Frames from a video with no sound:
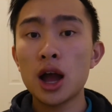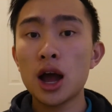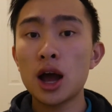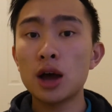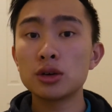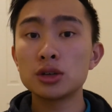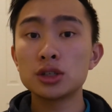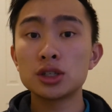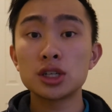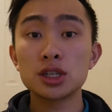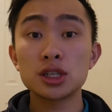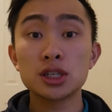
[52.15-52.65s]
I
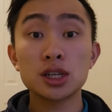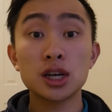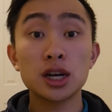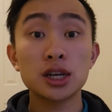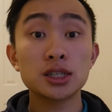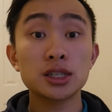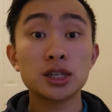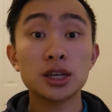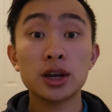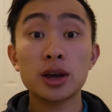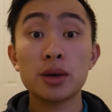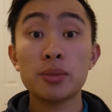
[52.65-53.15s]
was
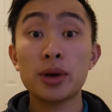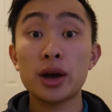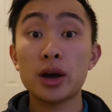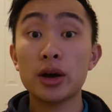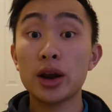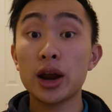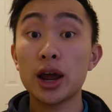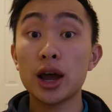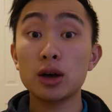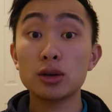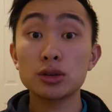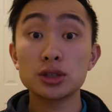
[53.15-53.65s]
discussing
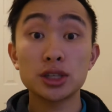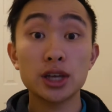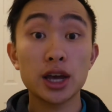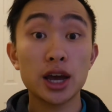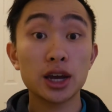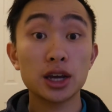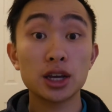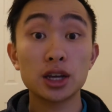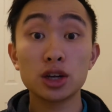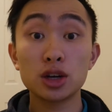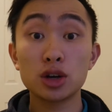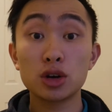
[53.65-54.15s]
about how
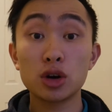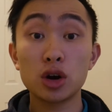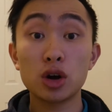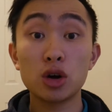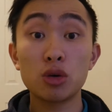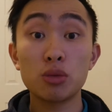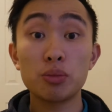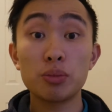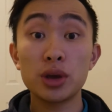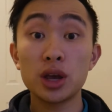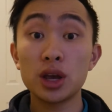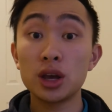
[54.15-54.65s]
Zach can
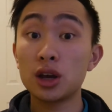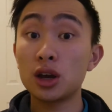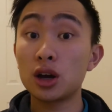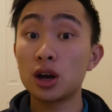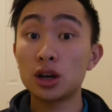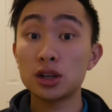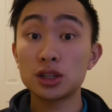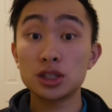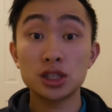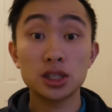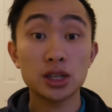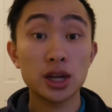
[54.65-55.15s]
grow big
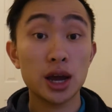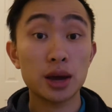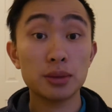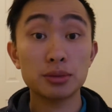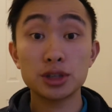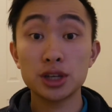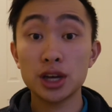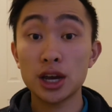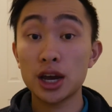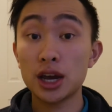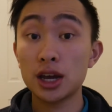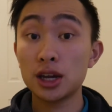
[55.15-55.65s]
on
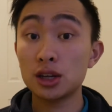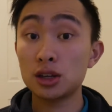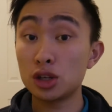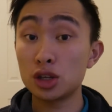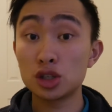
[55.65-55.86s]
Snapchat,